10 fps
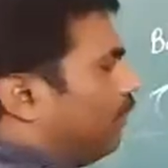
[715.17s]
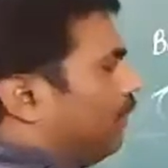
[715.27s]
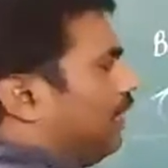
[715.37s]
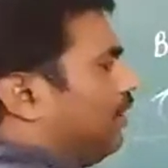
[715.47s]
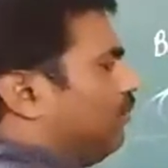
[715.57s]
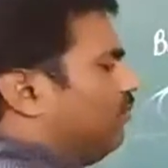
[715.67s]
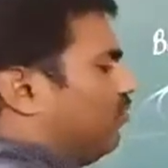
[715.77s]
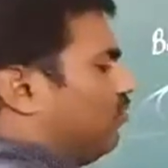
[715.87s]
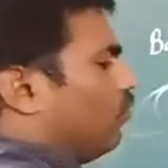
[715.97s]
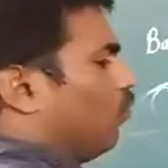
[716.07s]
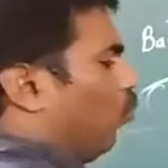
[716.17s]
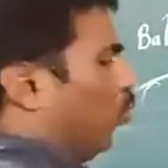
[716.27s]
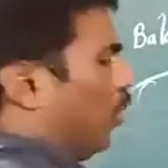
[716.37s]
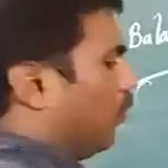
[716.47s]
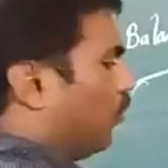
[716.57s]
Bariums?
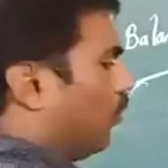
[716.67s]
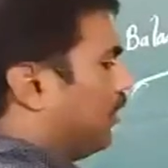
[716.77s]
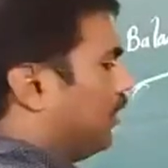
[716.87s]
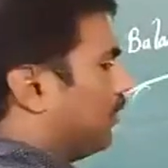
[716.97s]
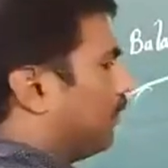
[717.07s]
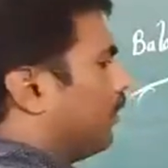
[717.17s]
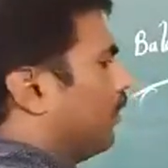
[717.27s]
One only.